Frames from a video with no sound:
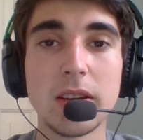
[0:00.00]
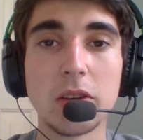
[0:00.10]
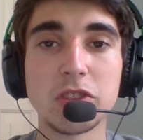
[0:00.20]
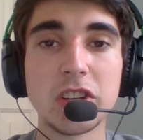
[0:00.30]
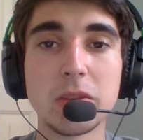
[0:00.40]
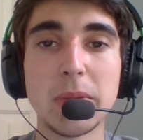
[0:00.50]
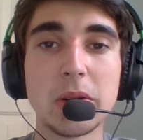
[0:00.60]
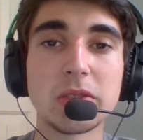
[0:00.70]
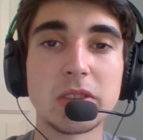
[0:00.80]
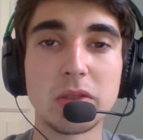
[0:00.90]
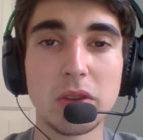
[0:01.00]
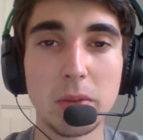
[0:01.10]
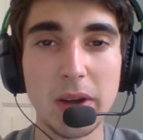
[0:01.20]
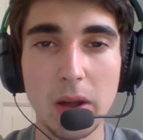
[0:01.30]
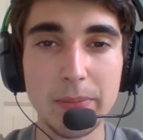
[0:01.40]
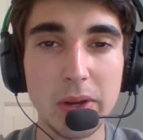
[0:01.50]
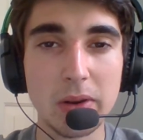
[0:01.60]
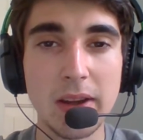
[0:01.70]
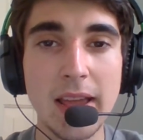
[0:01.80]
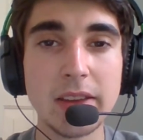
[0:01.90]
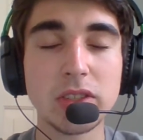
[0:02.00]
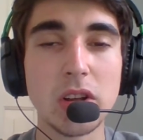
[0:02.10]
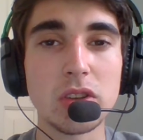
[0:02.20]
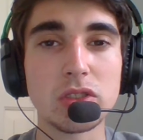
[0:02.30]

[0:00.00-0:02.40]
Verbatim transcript: Now, Jason Peters is a little bit up there in age,